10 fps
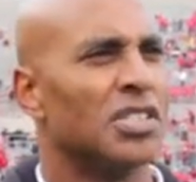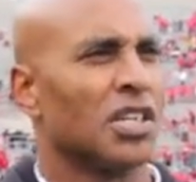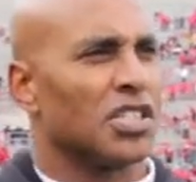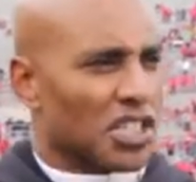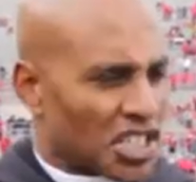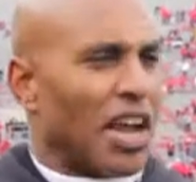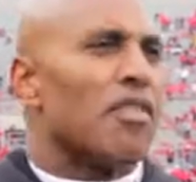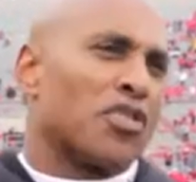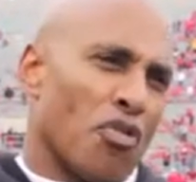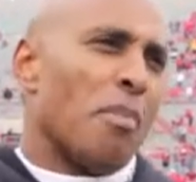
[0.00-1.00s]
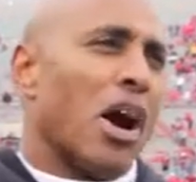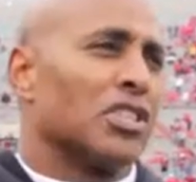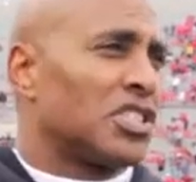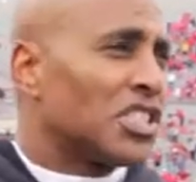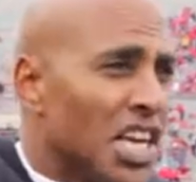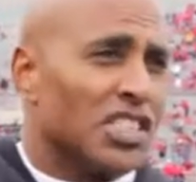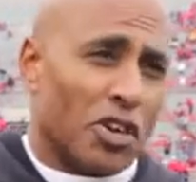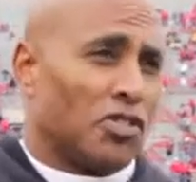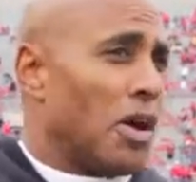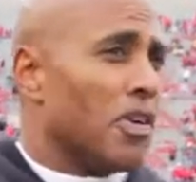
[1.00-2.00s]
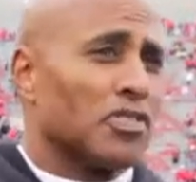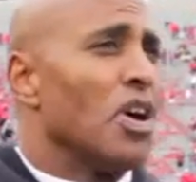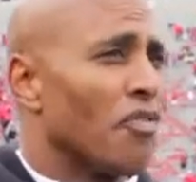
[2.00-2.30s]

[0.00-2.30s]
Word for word: to, to save us from our sins, to save us